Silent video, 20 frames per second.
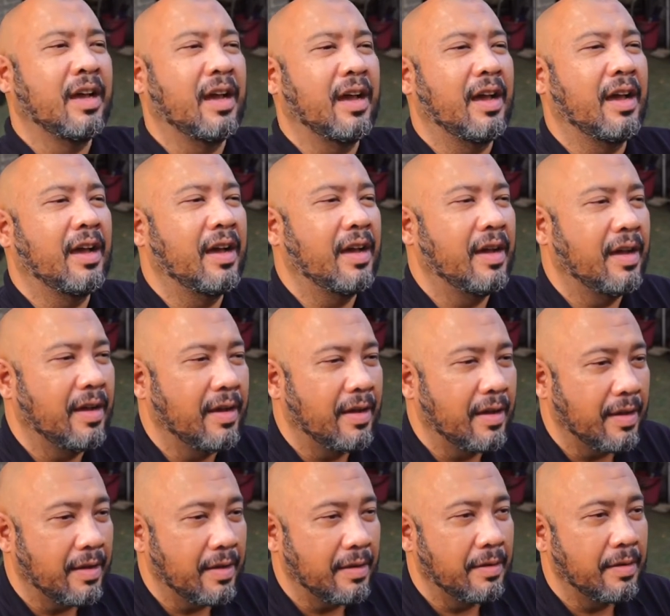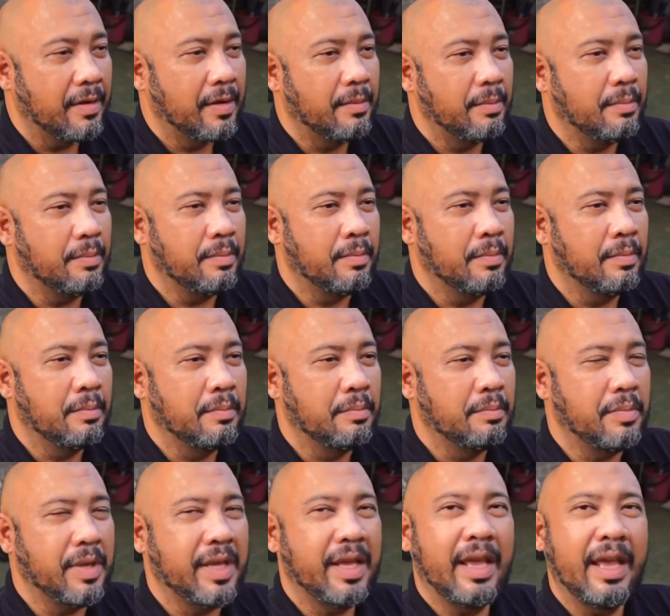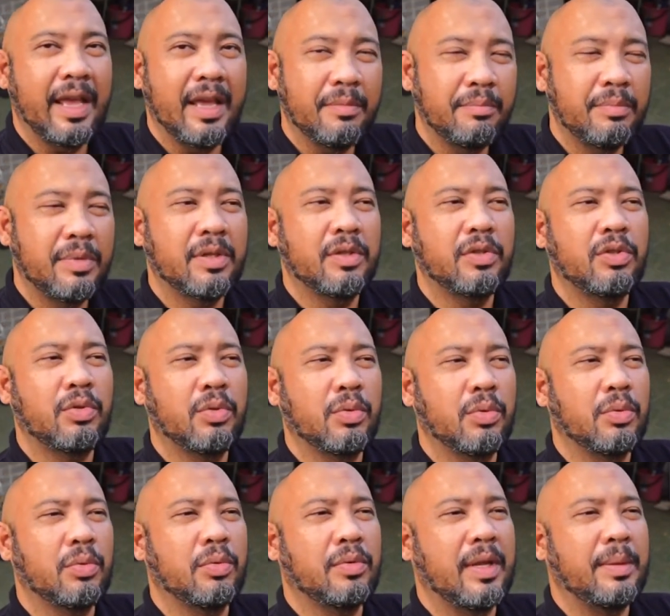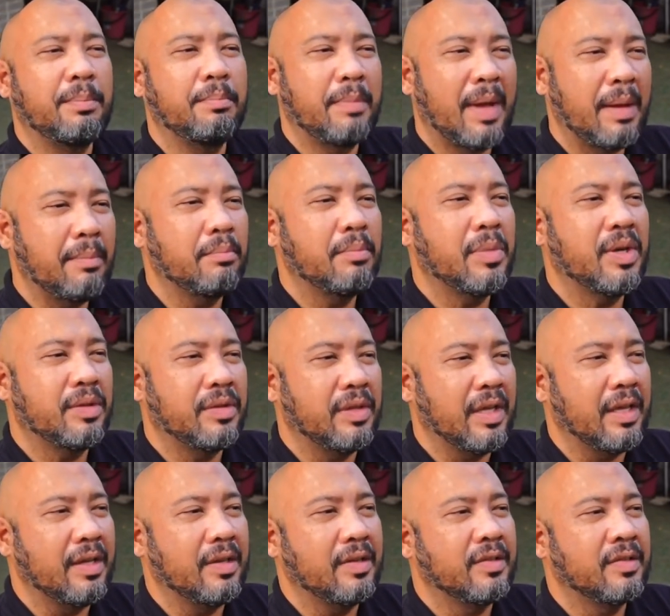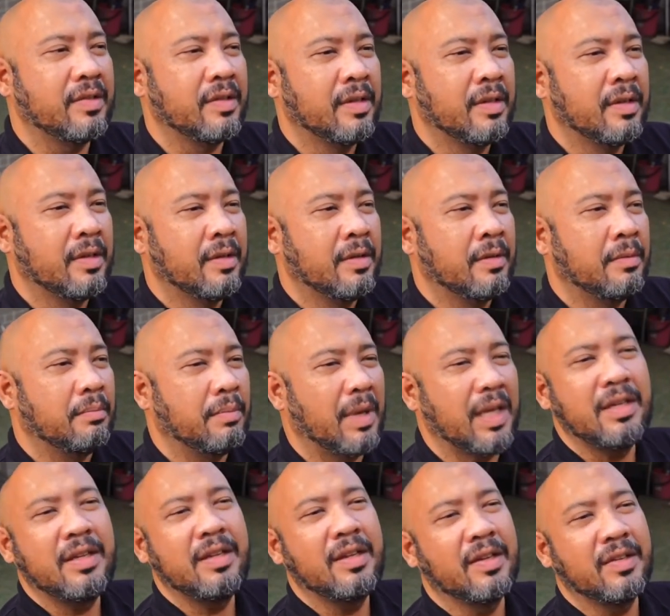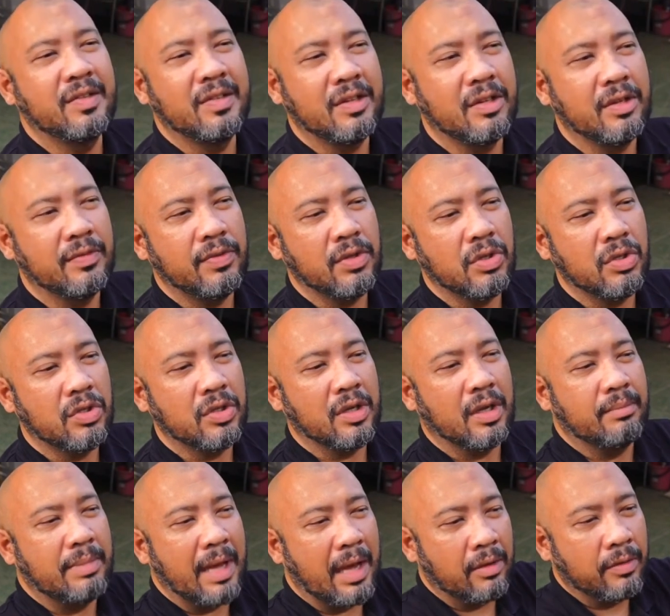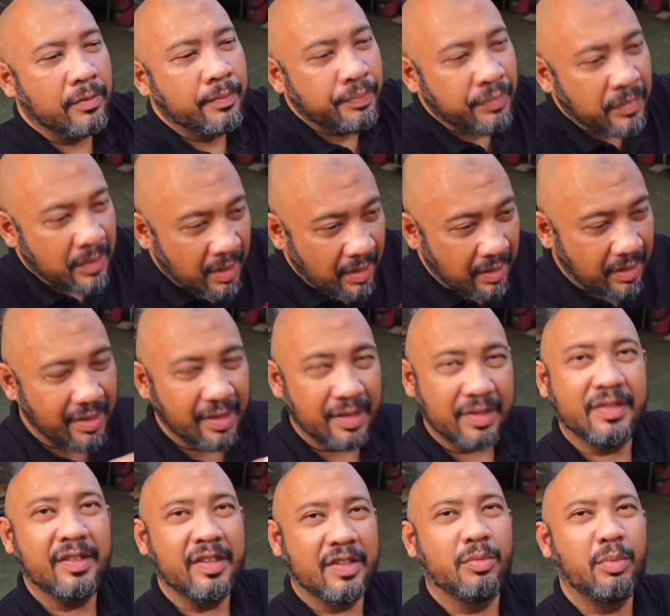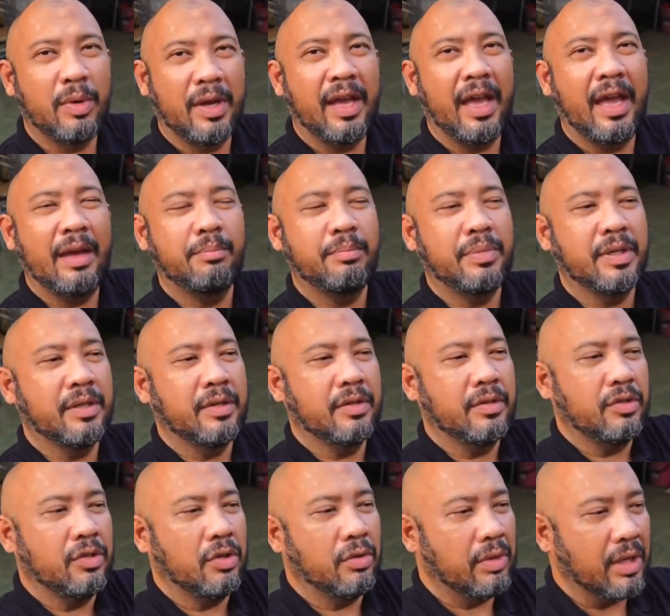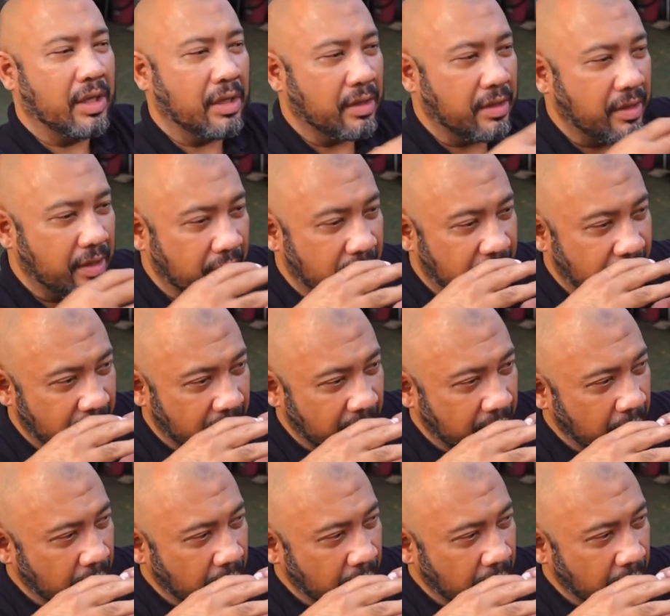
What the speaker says: be able to remember things many years in the future about this is what happened during this